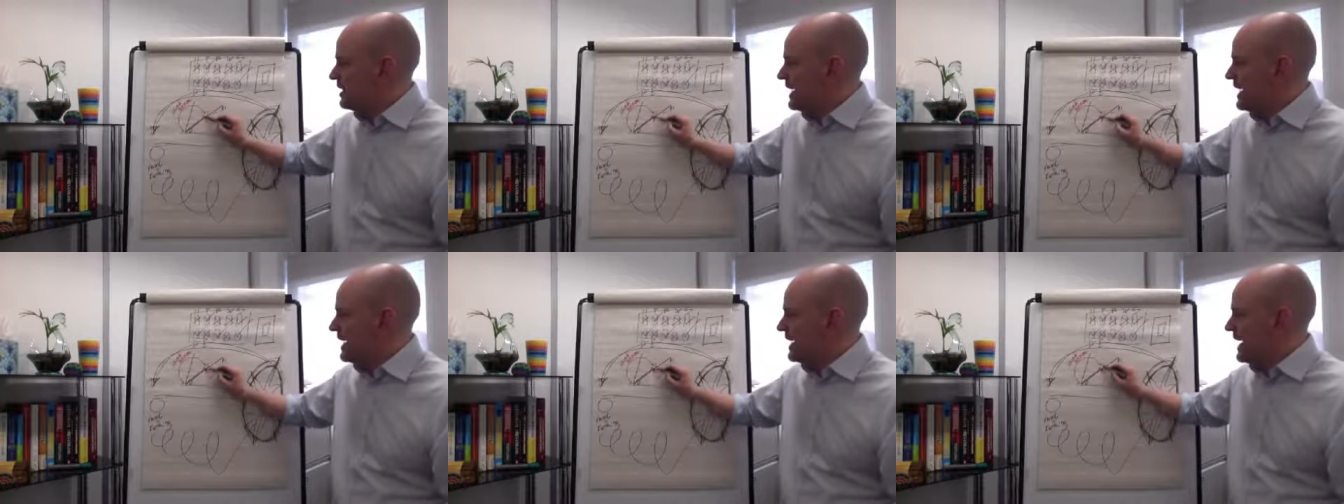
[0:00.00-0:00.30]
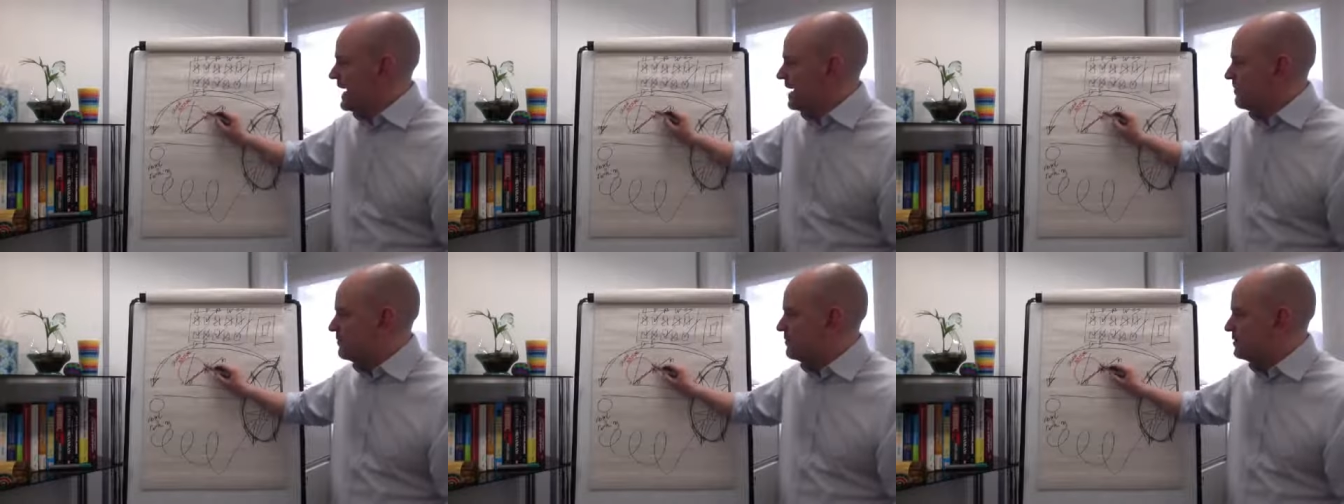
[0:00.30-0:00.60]
and it
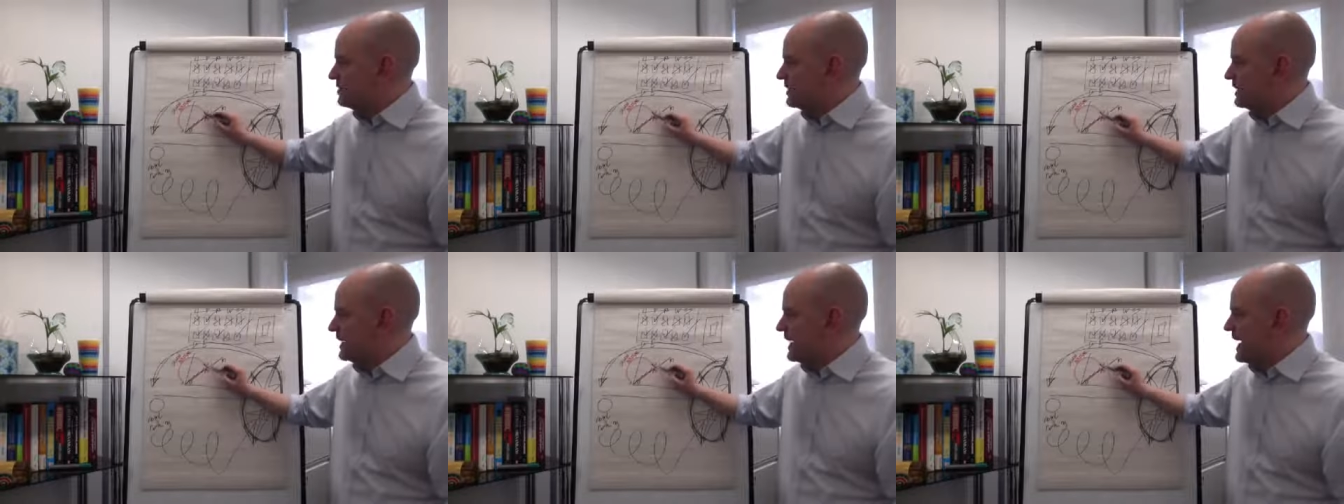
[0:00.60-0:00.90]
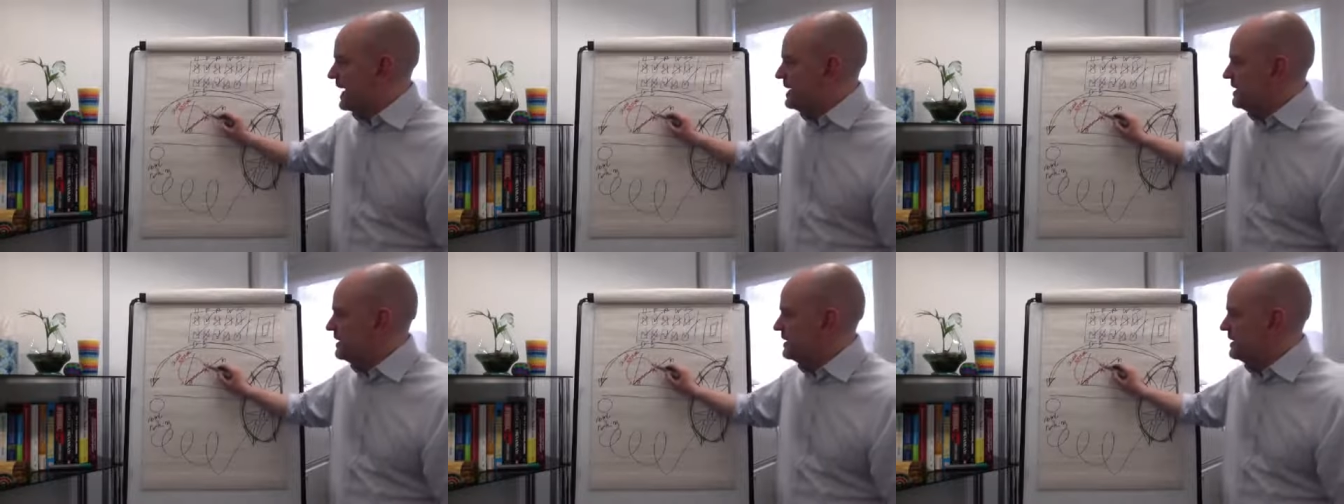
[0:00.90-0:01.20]
happens
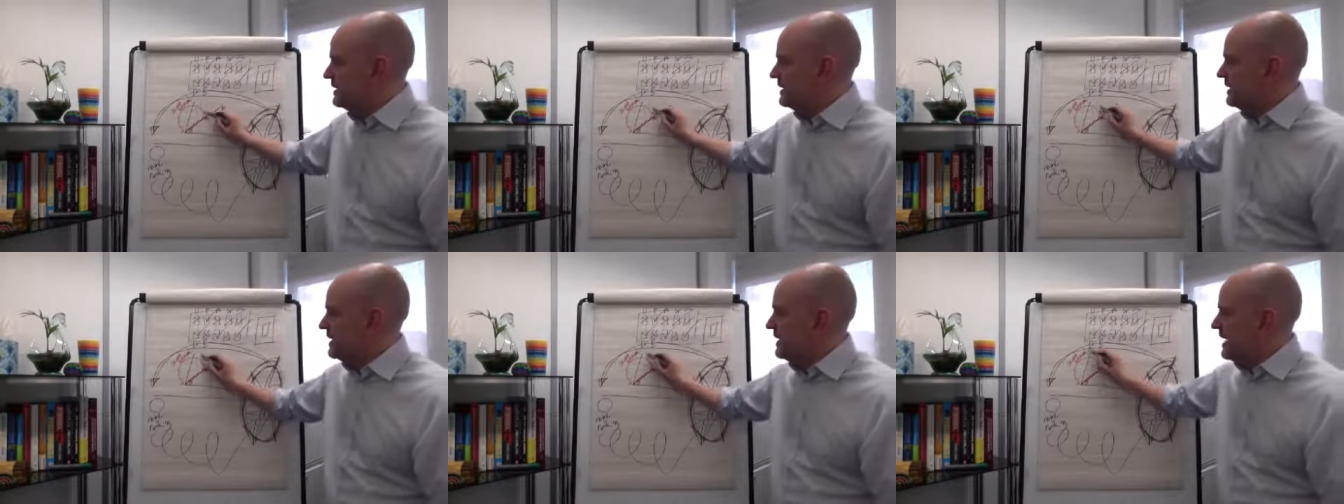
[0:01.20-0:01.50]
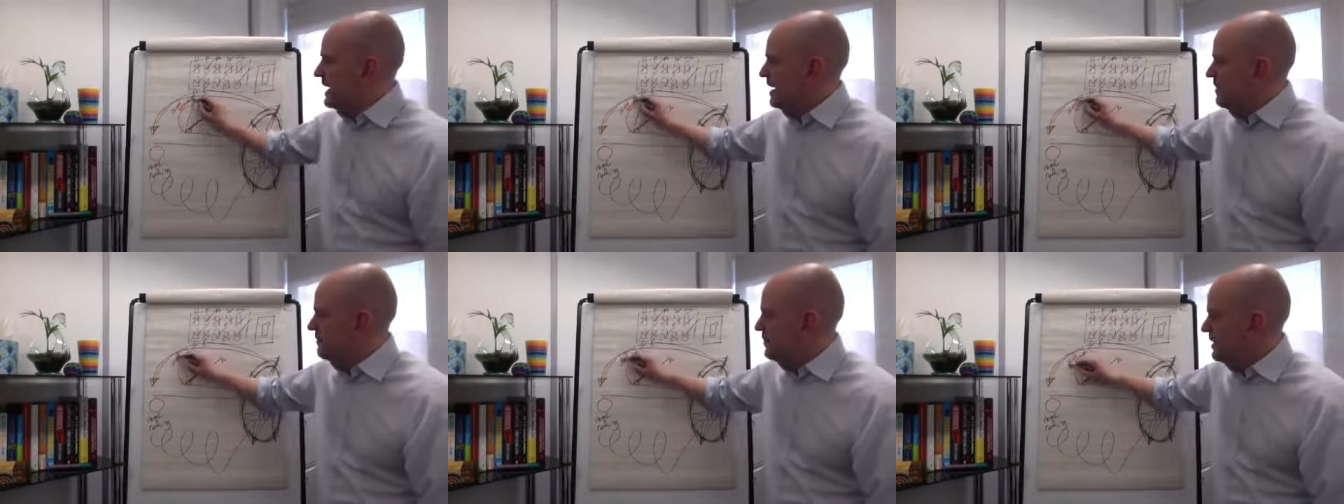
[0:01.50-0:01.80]
again,
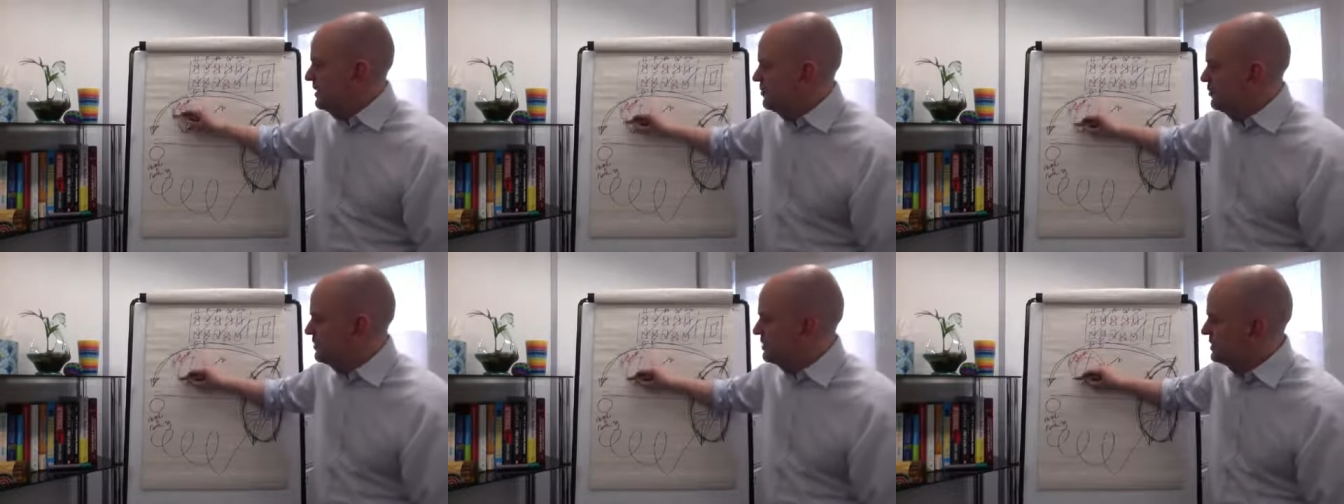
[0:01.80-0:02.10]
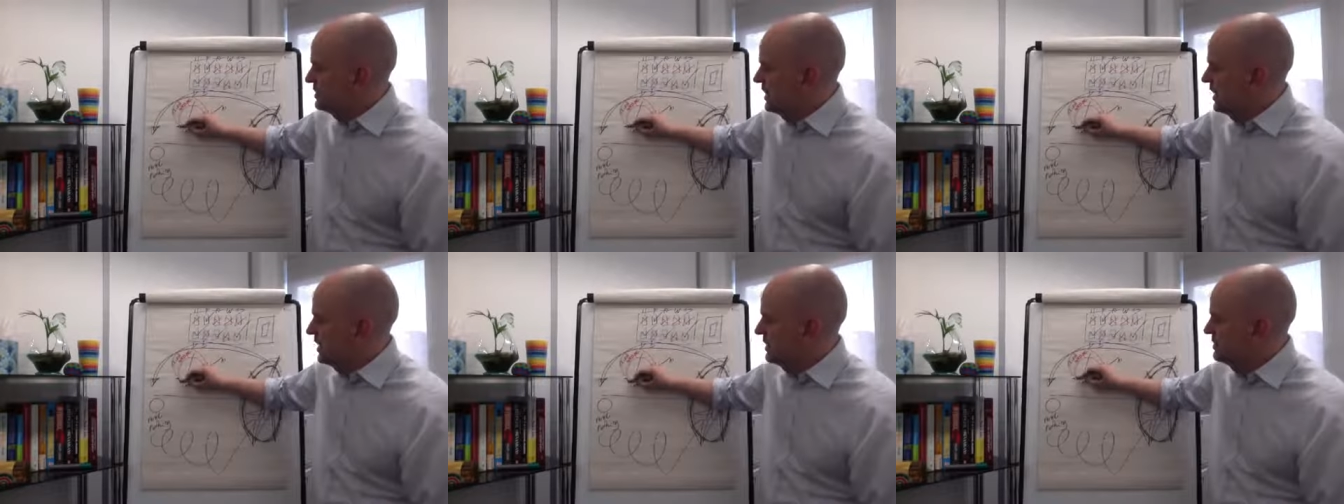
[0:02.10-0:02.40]
and people
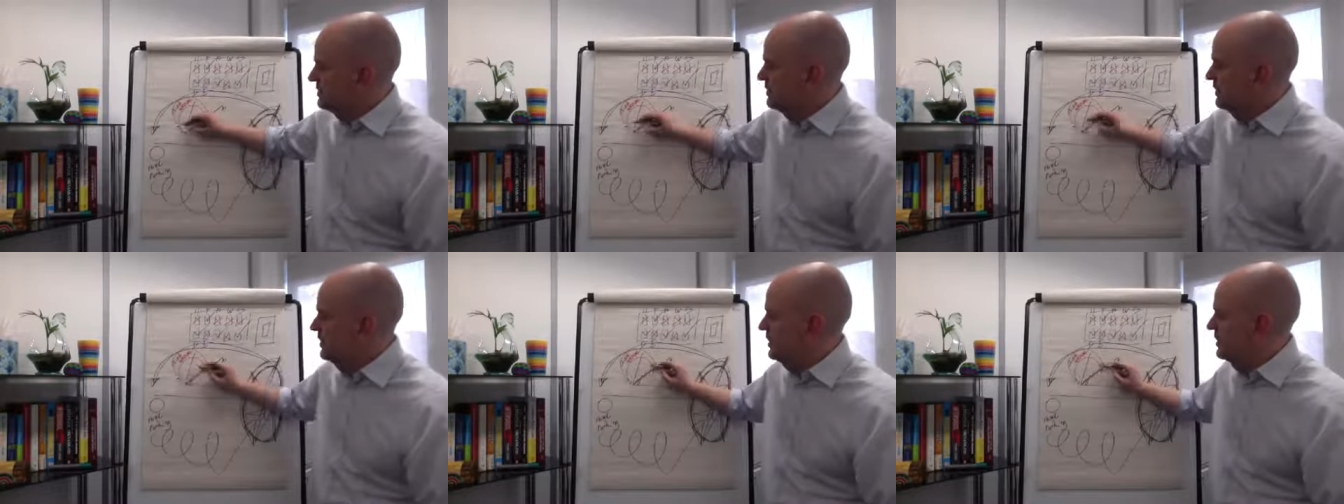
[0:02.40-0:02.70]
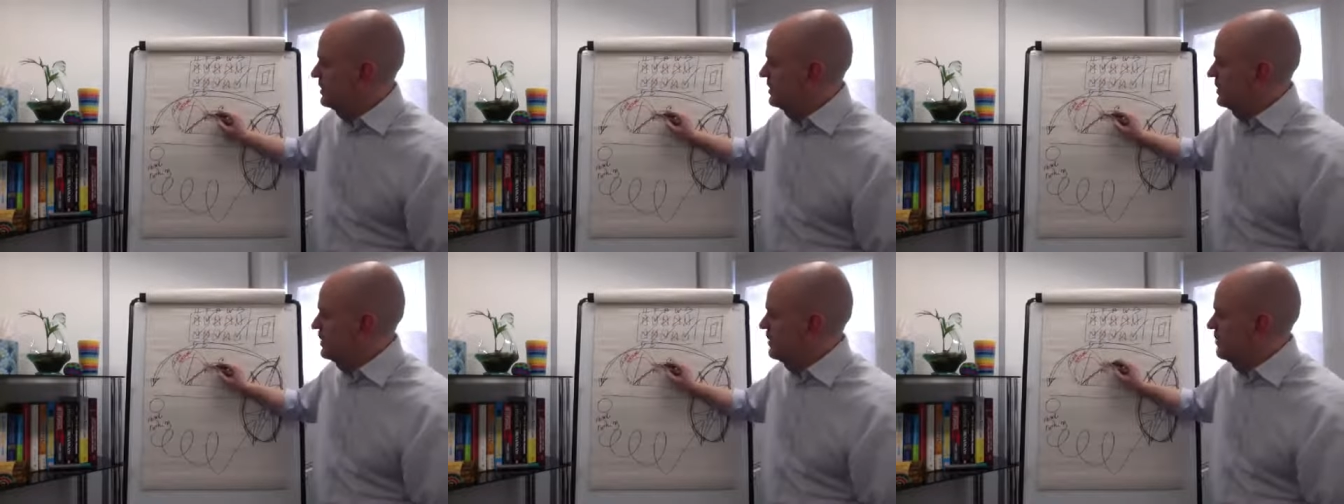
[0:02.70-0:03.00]
start doing